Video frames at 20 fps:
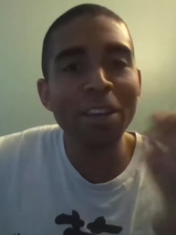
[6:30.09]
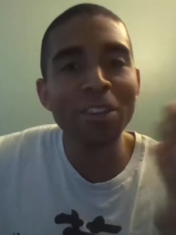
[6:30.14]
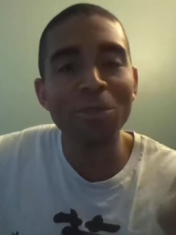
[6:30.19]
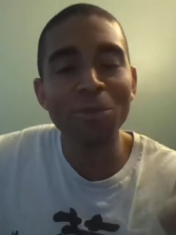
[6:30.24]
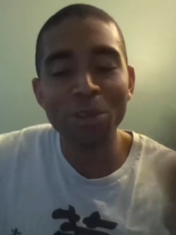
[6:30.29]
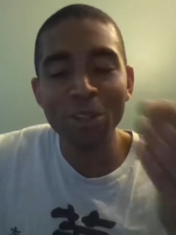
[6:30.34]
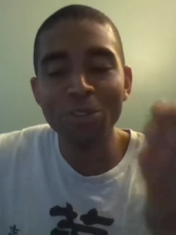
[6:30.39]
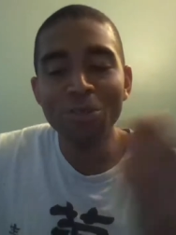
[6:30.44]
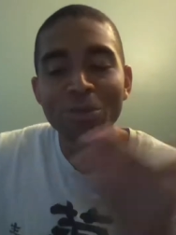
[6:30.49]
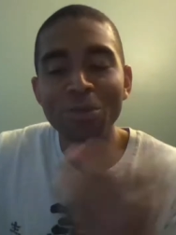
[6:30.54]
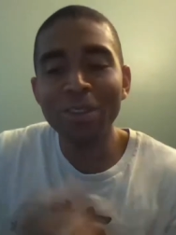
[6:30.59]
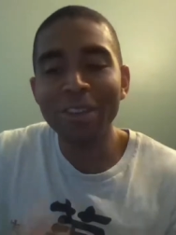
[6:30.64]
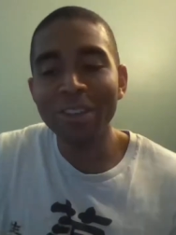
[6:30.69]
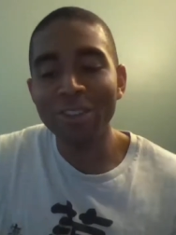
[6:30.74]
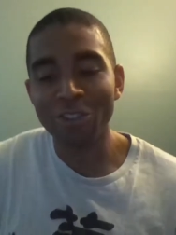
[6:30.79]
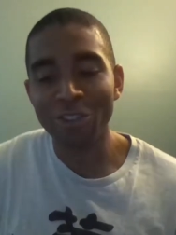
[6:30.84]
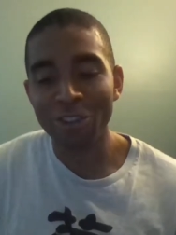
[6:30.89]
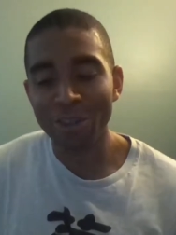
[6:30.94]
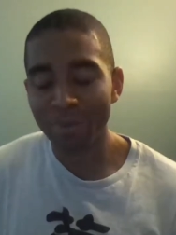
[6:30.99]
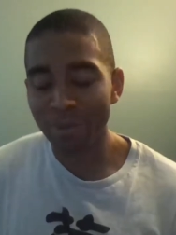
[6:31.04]
that when you do
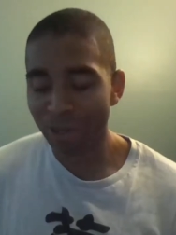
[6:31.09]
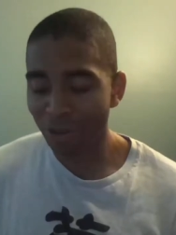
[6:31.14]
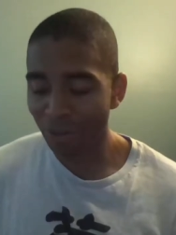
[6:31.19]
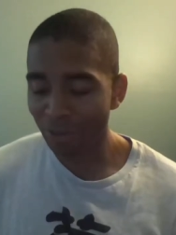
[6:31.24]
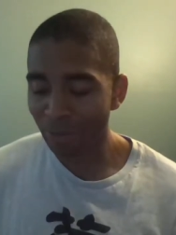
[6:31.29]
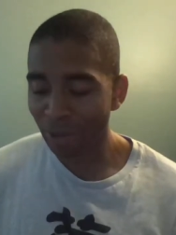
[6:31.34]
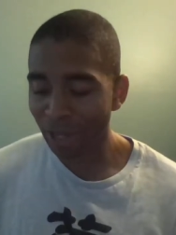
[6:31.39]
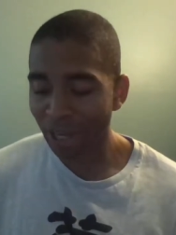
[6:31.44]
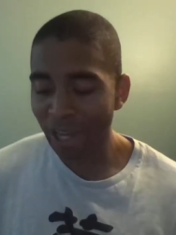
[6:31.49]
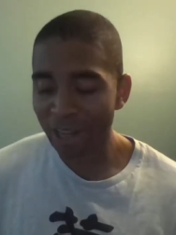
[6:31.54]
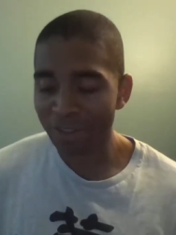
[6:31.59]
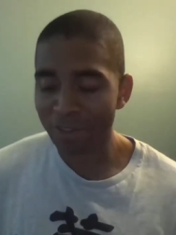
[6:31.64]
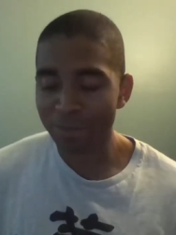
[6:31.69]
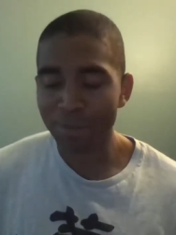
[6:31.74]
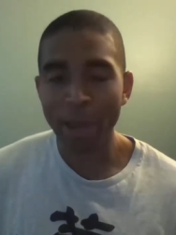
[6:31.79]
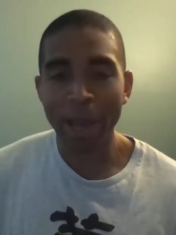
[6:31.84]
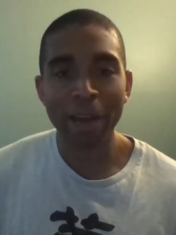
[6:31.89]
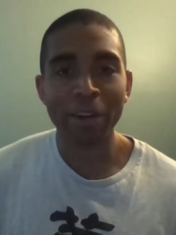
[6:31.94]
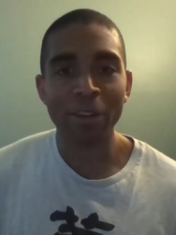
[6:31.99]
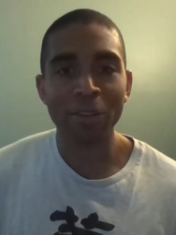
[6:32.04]
this, you're going to be like, oh my God, this
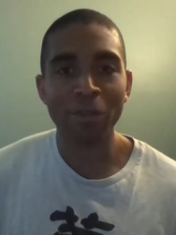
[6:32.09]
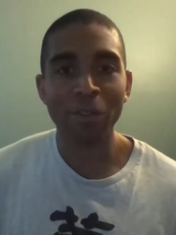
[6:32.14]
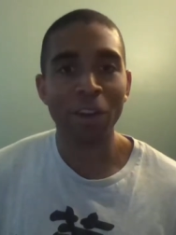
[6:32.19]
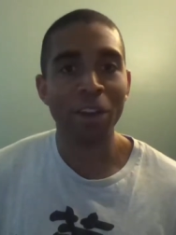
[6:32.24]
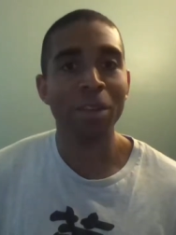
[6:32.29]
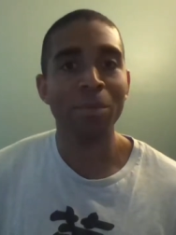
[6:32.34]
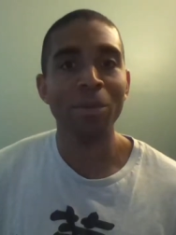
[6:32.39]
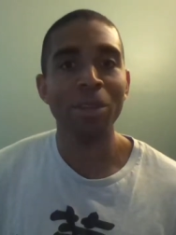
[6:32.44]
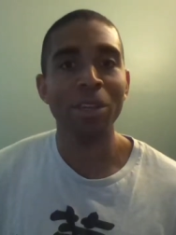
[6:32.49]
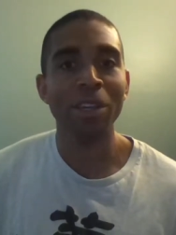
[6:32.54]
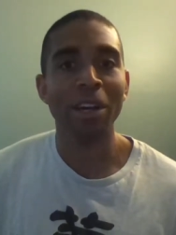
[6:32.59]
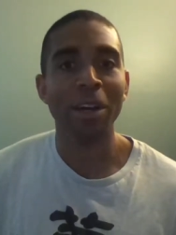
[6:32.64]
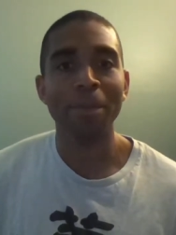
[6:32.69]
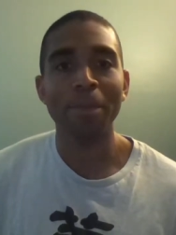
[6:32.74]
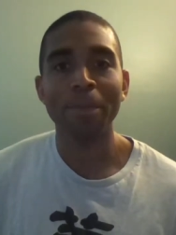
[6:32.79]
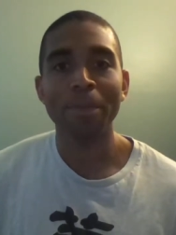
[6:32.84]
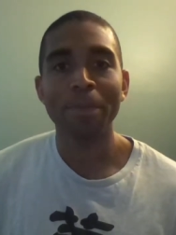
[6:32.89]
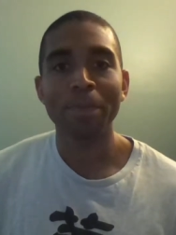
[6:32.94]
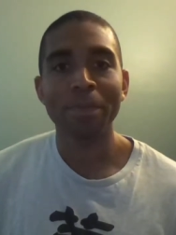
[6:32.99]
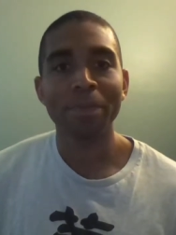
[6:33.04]
pattern is fucking me up.